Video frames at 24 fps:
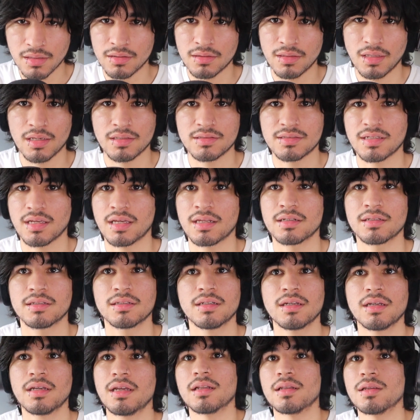then they just had a
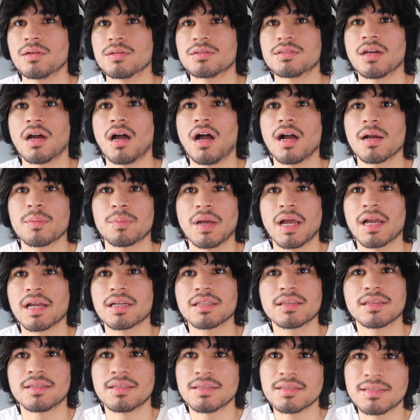little talk back
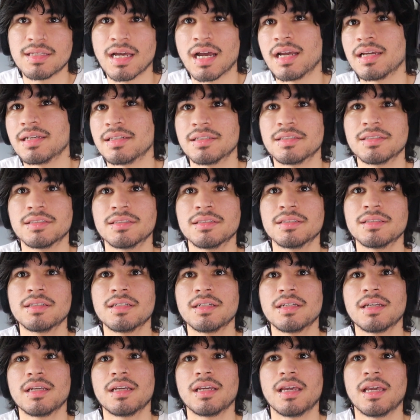at the diner,
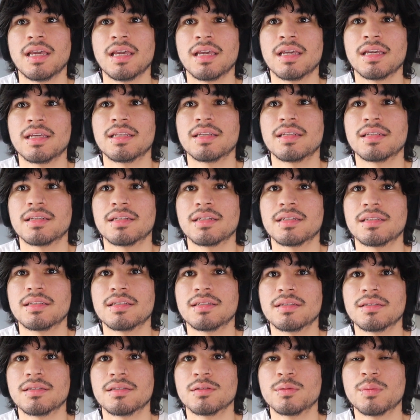and
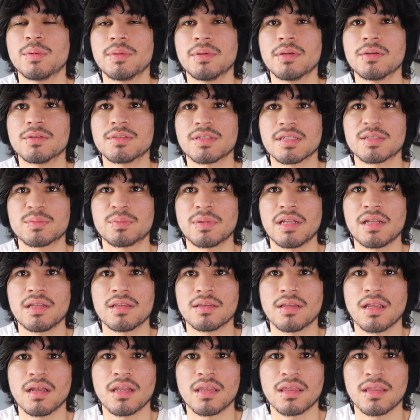when I was
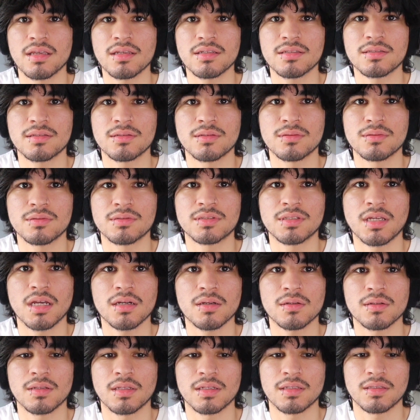explaining a lot of things to
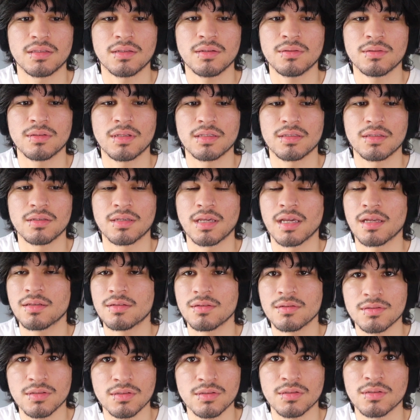Sakura, like, yo, like you can't
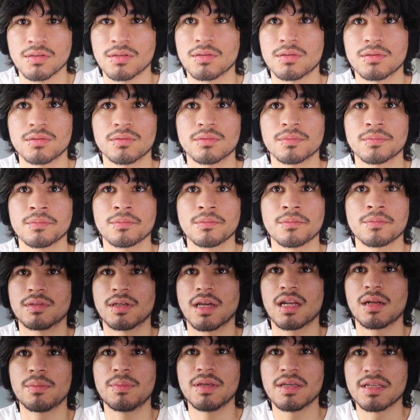do this on your own. You
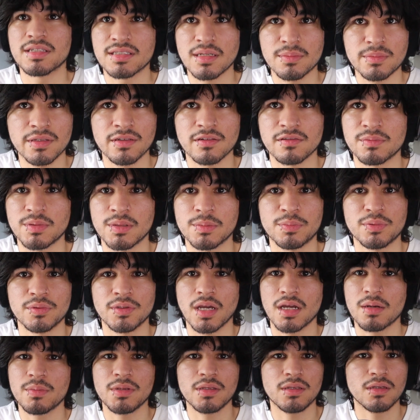gotta be accepting of people.
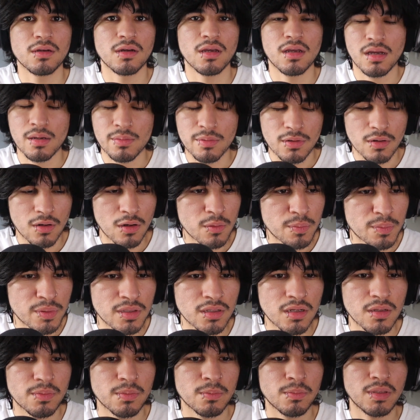You gotta be able to
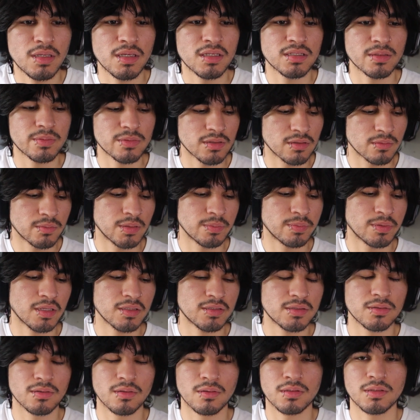open up and be accepting of people.
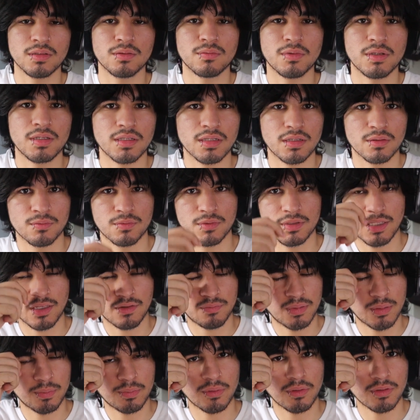That's the only way you can really
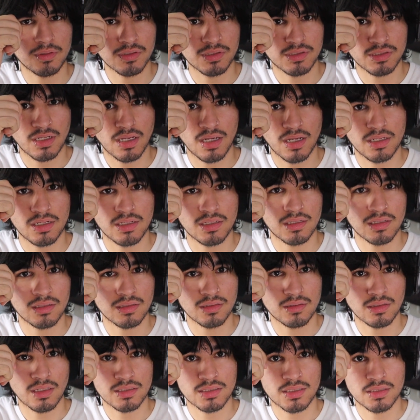have people on your side, and
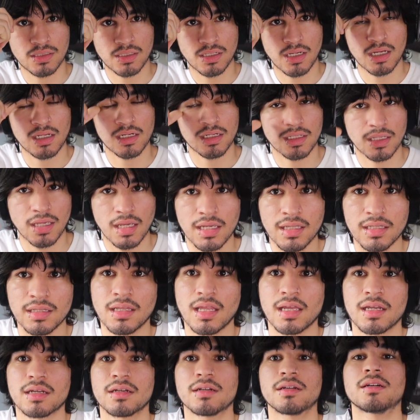then that's how you kind of gain
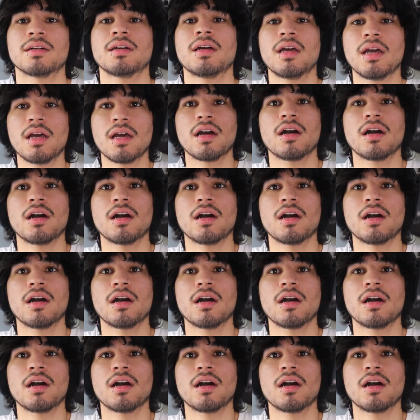like a